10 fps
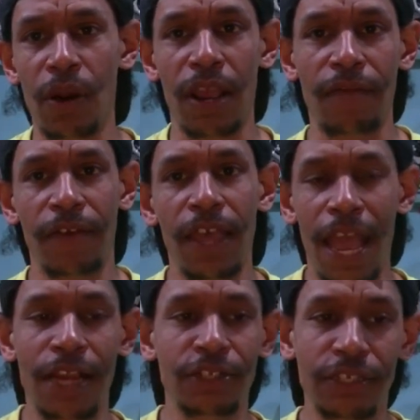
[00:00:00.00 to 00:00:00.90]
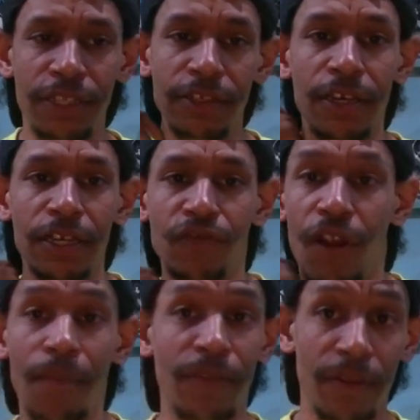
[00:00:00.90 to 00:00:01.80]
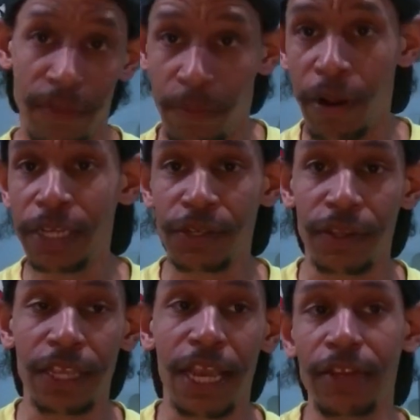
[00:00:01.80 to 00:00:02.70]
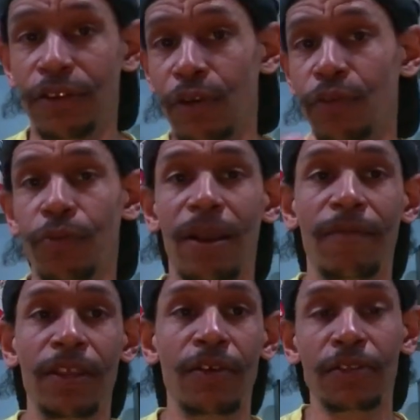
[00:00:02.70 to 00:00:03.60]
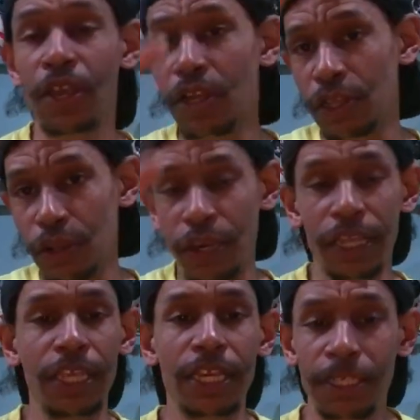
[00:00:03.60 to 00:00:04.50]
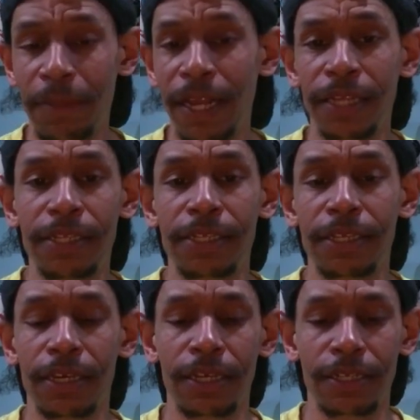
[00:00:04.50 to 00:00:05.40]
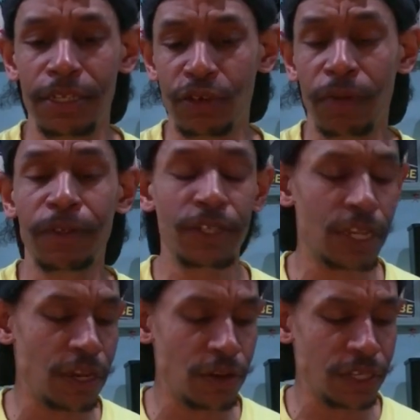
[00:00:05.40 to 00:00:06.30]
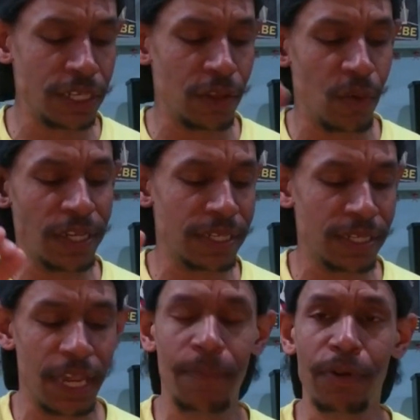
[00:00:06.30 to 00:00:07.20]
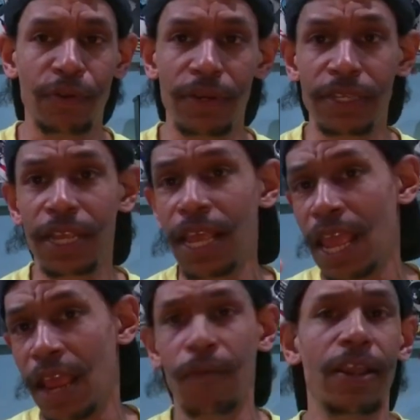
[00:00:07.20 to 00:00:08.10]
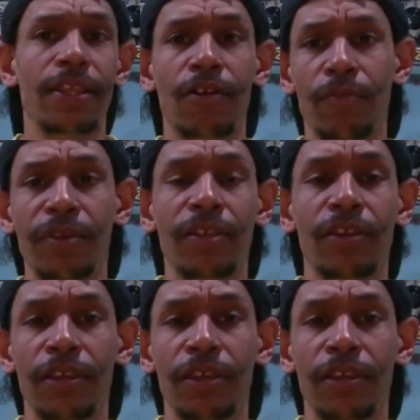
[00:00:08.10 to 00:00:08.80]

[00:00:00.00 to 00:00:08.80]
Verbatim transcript: where I've actually dropped the price on that. You can go through my videos, look in the expanded descriptions, and you'll see the Weston's Hypo Twist, and right there will be